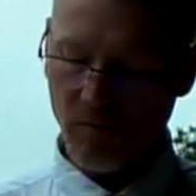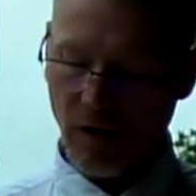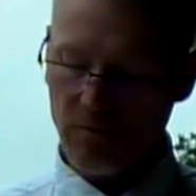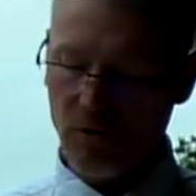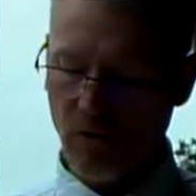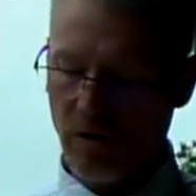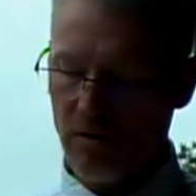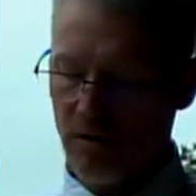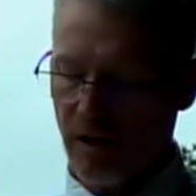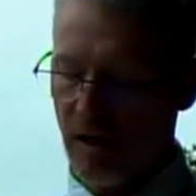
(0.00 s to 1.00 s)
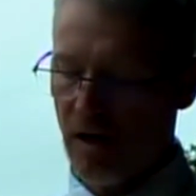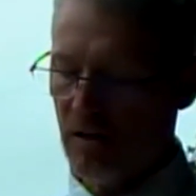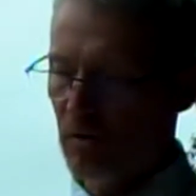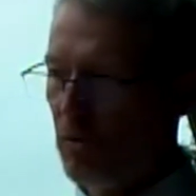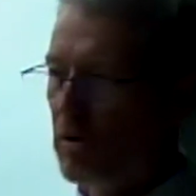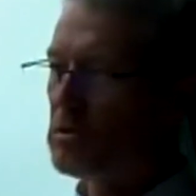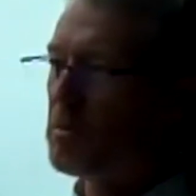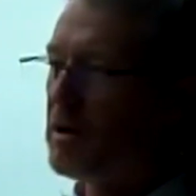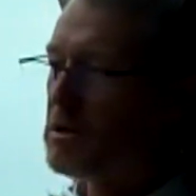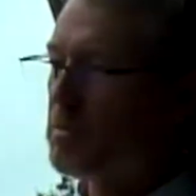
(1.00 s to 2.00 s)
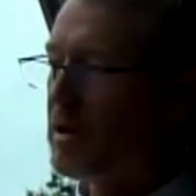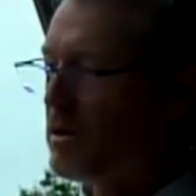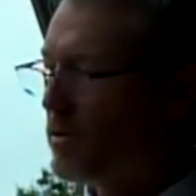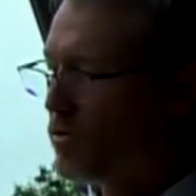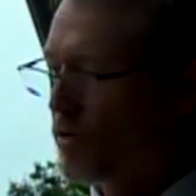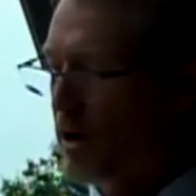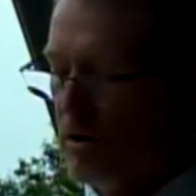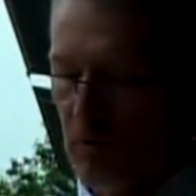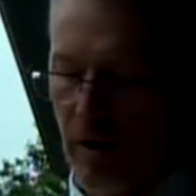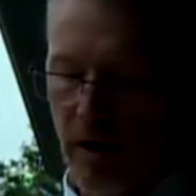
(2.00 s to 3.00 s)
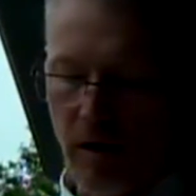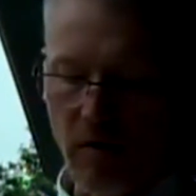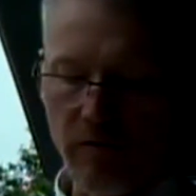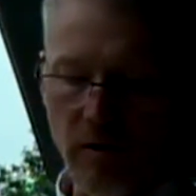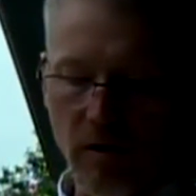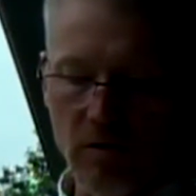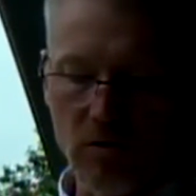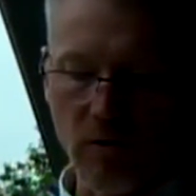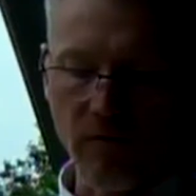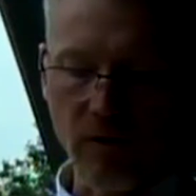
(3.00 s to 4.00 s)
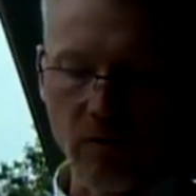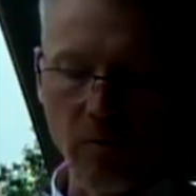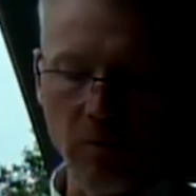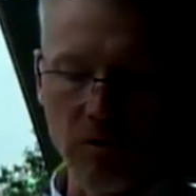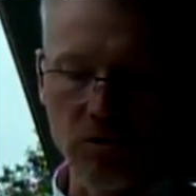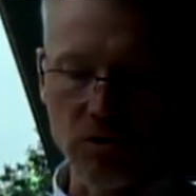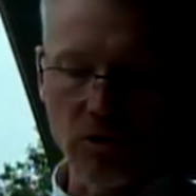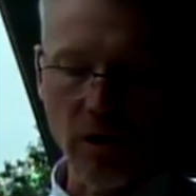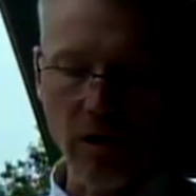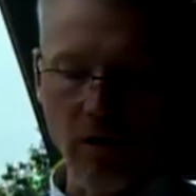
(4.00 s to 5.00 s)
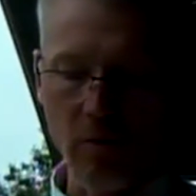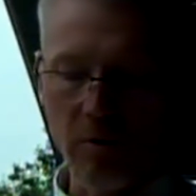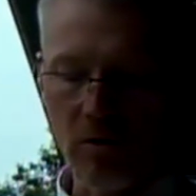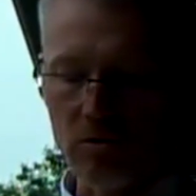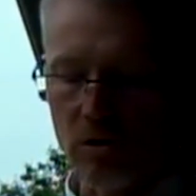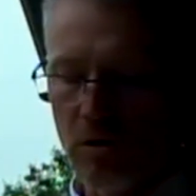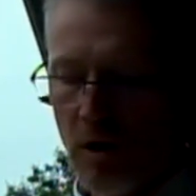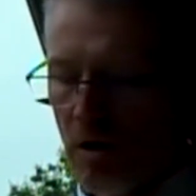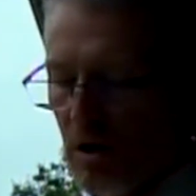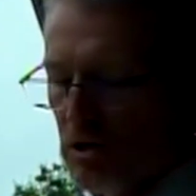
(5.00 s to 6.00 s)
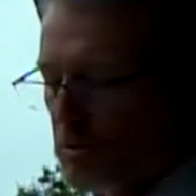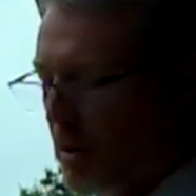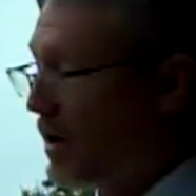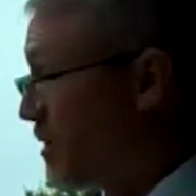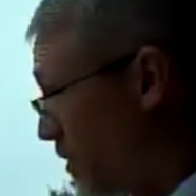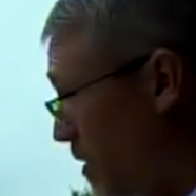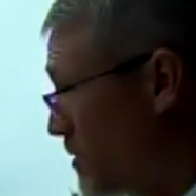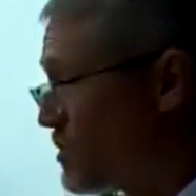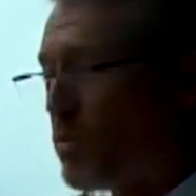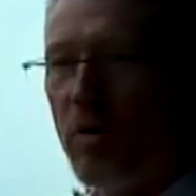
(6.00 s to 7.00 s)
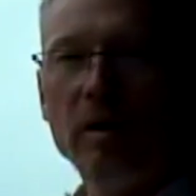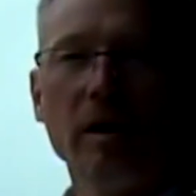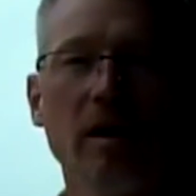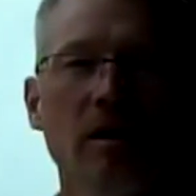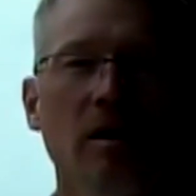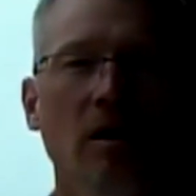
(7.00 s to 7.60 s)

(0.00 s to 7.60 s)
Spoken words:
I was going to take you out in the woods, but it's been trying to rain off and on, so I figured we would just stay here. But there's a spot across the way